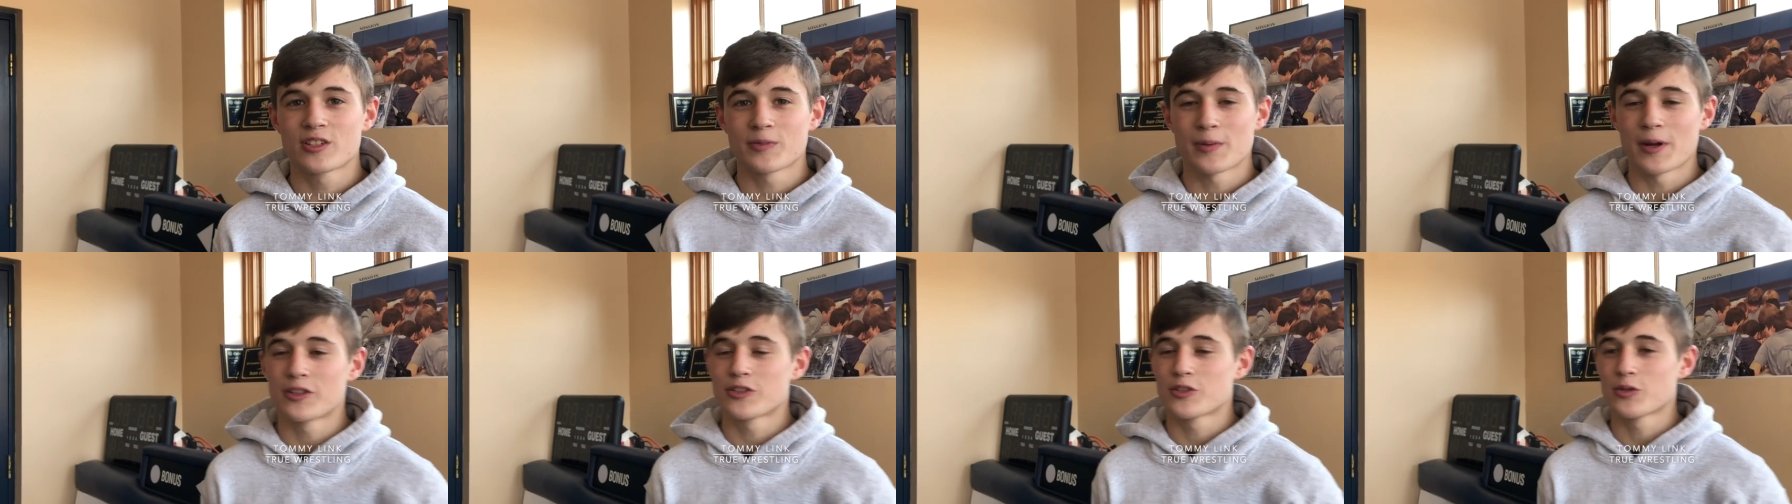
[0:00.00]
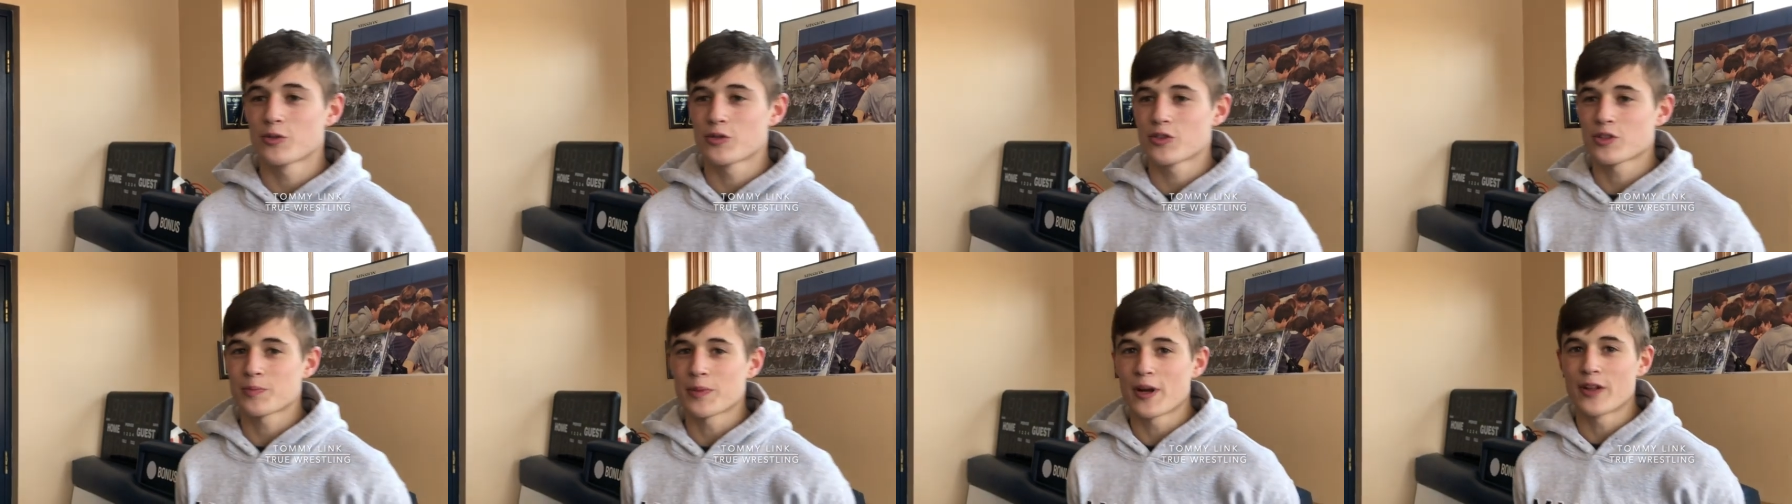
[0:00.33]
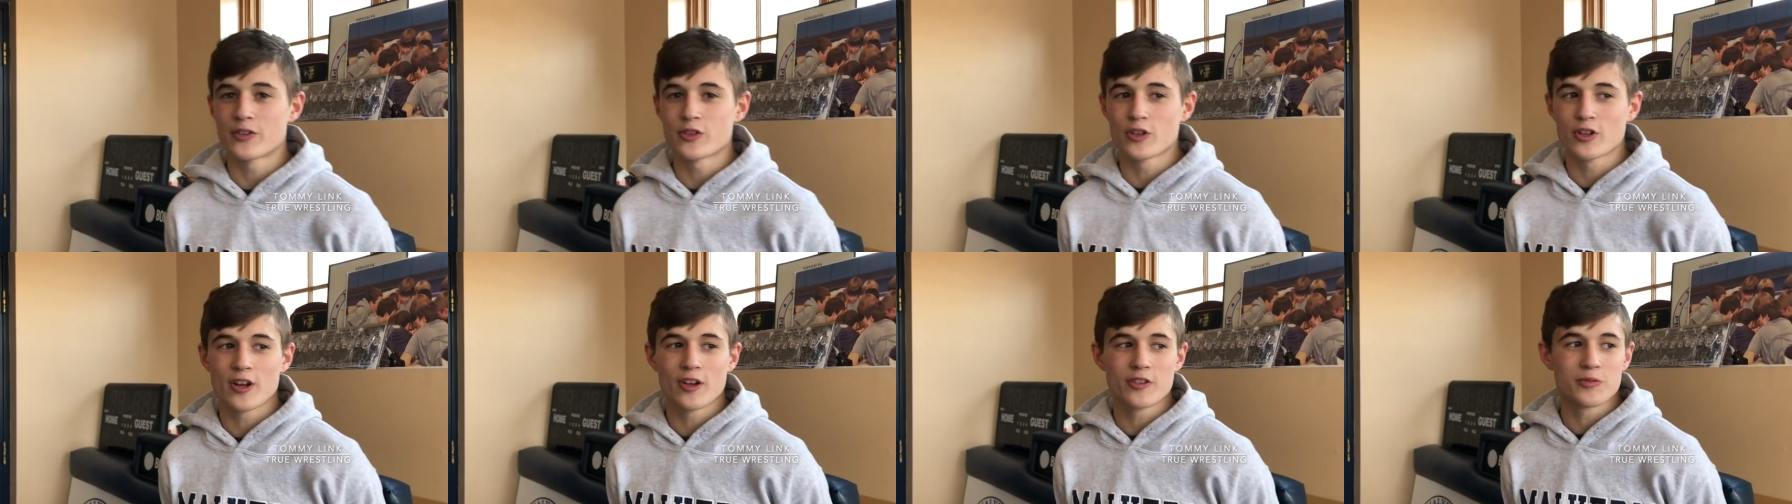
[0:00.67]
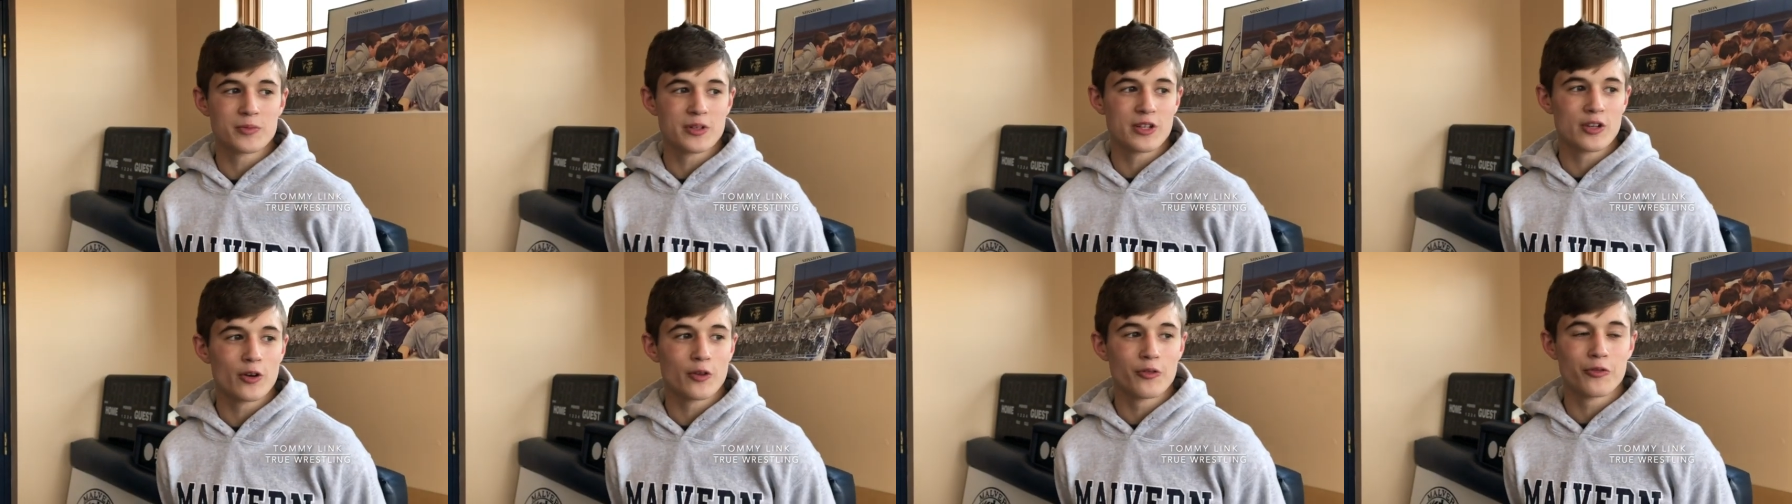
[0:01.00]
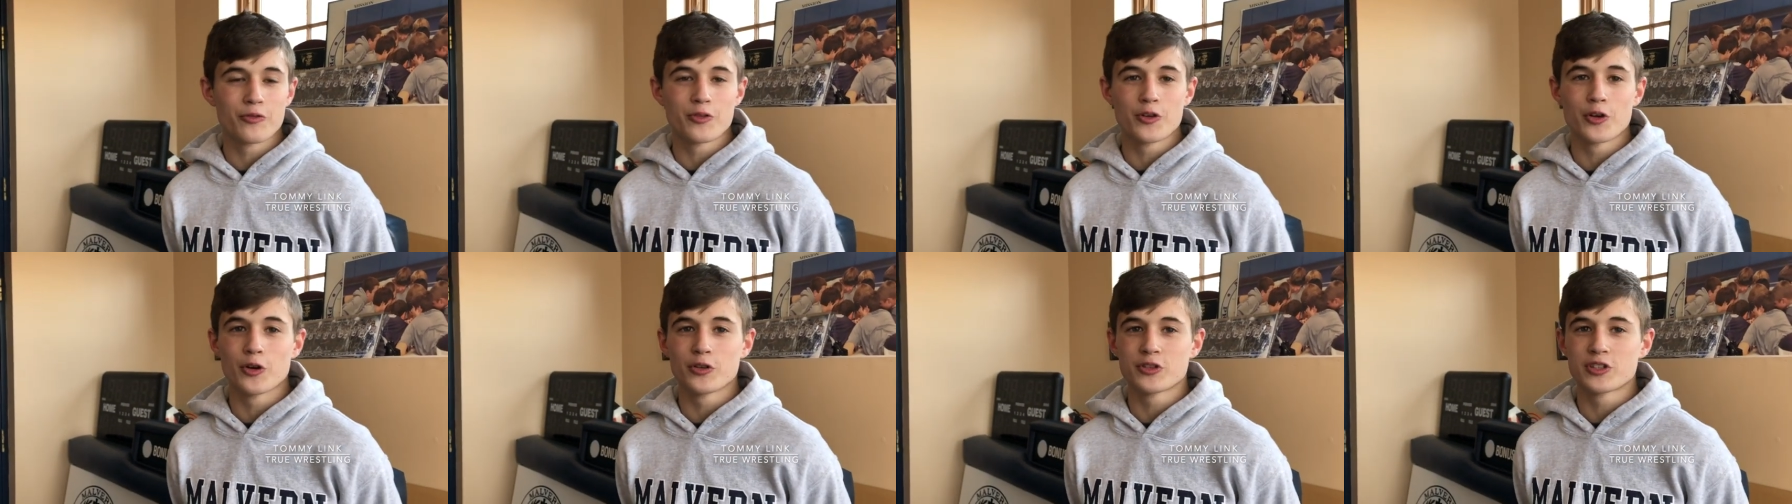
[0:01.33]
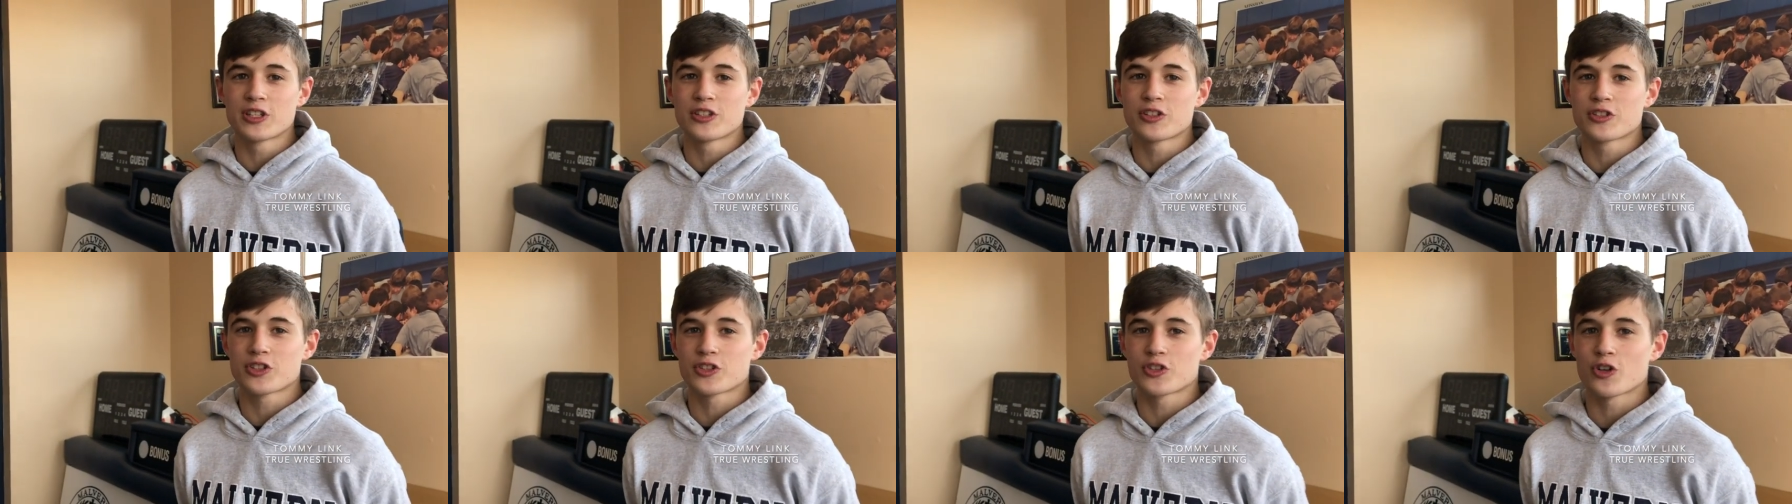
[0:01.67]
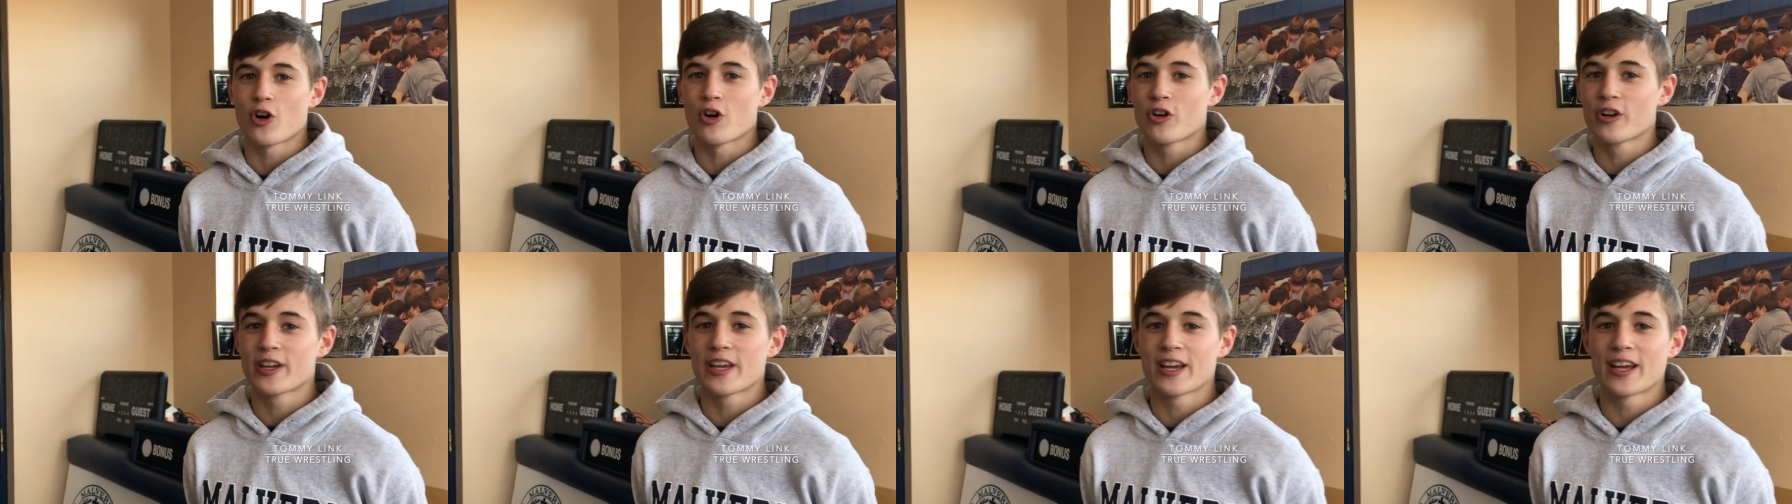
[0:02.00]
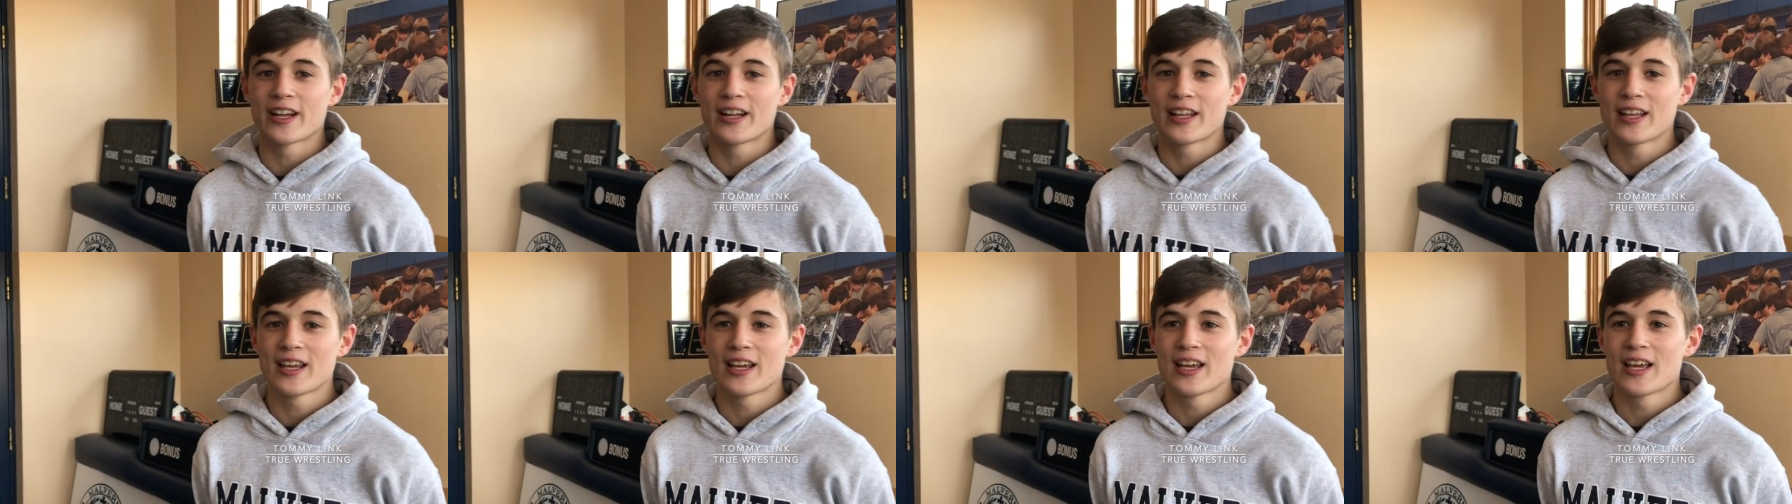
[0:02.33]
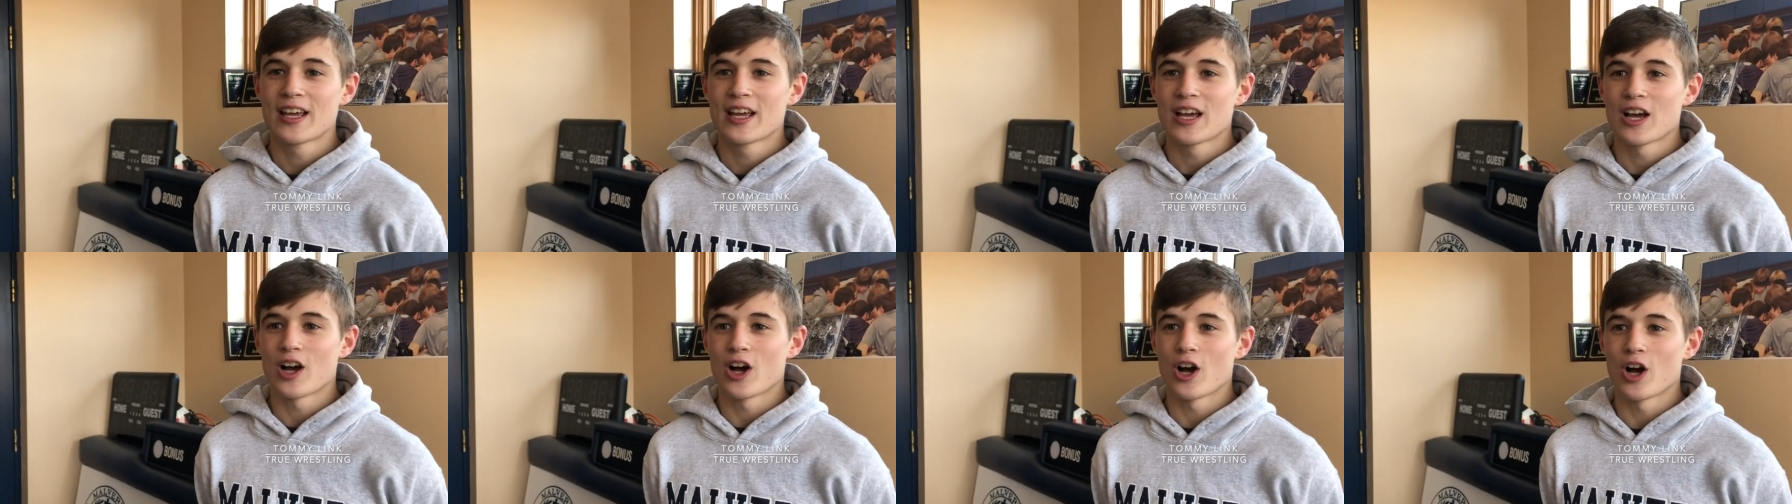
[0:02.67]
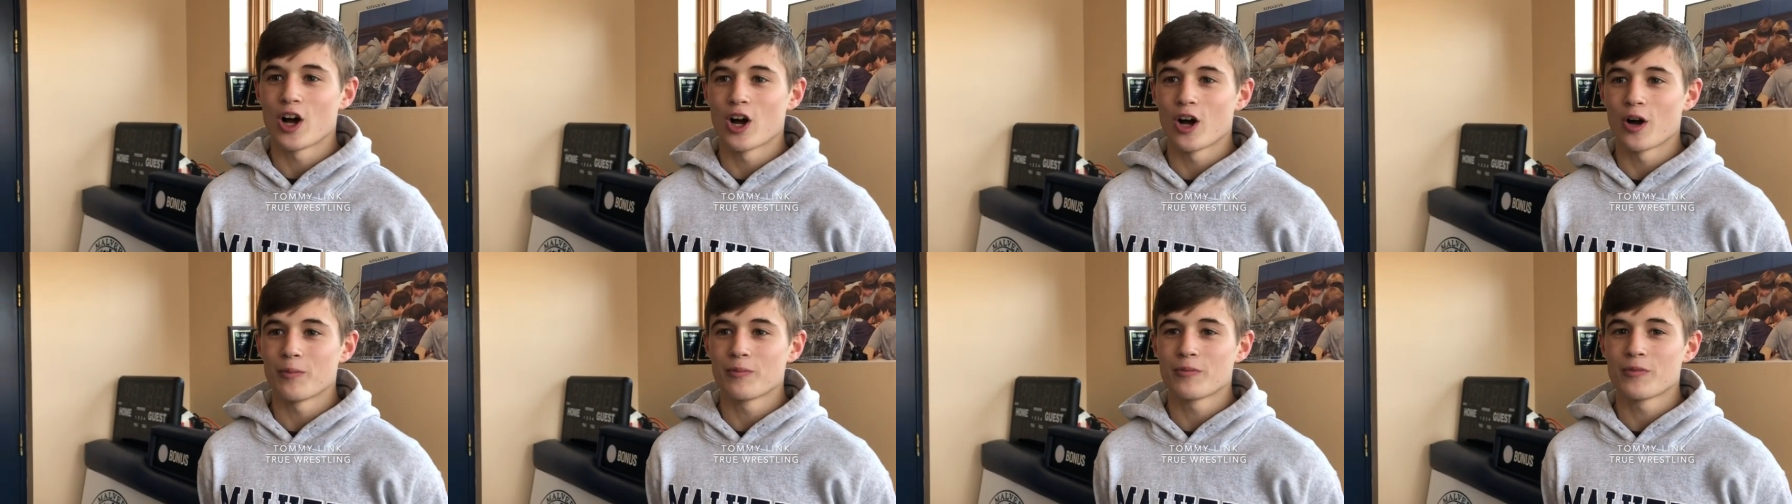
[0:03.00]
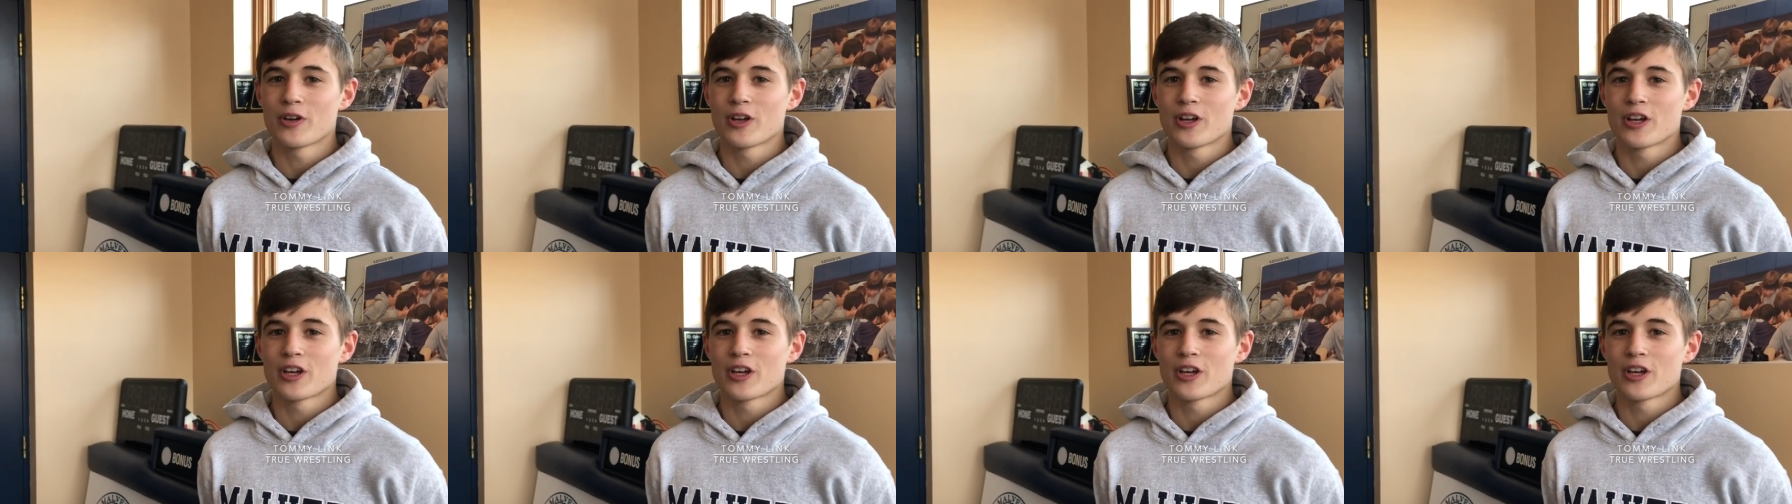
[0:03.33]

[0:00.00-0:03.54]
Spencer Spencer gives me good feels. He's a strong kid. Um,